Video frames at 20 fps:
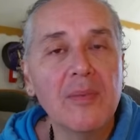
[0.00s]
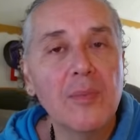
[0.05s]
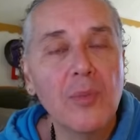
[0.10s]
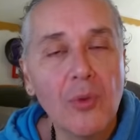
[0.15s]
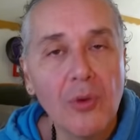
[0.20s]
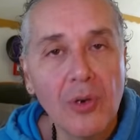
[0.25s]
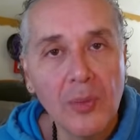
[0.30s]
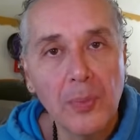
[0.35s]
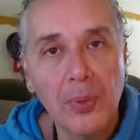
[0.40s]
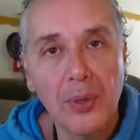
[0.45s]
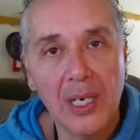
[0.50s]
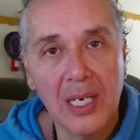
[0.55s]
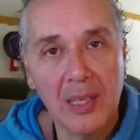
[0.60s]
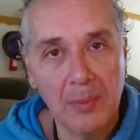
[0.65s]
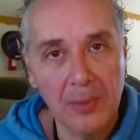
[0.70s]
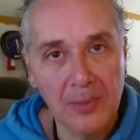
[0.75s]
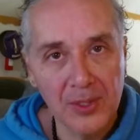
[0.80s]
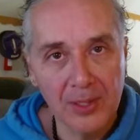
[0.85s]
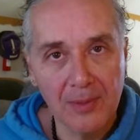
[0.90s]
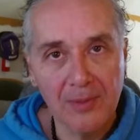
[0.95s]
more
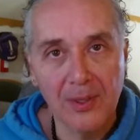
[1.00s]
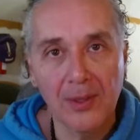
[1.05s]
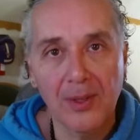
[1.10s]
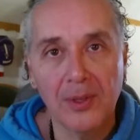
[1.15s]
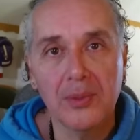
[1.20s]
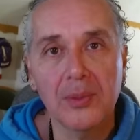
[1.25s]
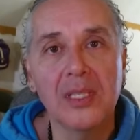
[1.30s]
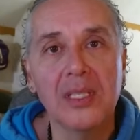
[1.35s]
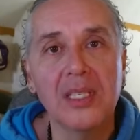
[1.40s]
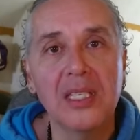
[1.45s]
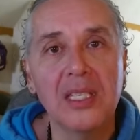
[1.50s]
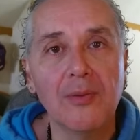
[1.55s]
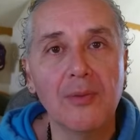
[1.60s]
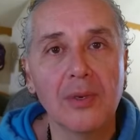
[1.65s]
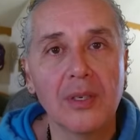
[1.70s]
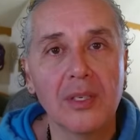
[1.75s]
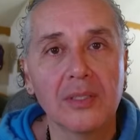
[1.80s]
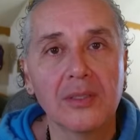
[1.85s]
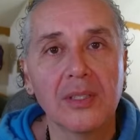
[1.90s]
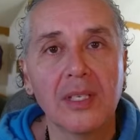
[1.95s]
problems of the 3D
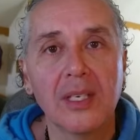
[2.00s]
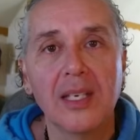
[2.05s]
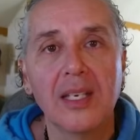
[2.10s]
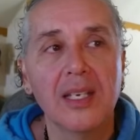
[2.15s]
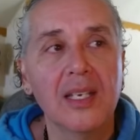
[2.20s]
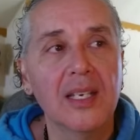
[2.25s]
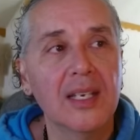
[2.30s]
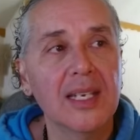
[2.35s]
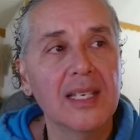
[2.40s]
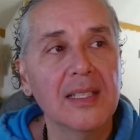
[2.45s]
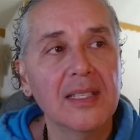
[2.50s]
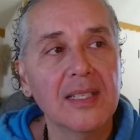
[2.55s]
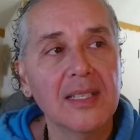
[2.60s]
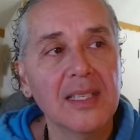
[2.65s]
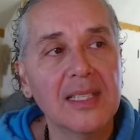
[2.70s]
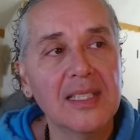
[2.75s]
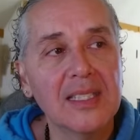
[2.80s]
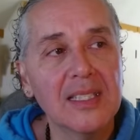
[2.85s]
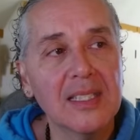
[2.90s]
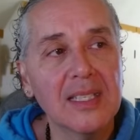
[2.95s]
world, and
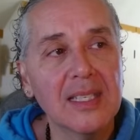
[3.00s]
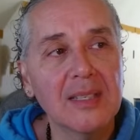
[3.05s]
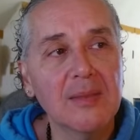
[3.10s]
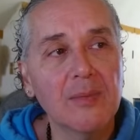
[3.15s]
it's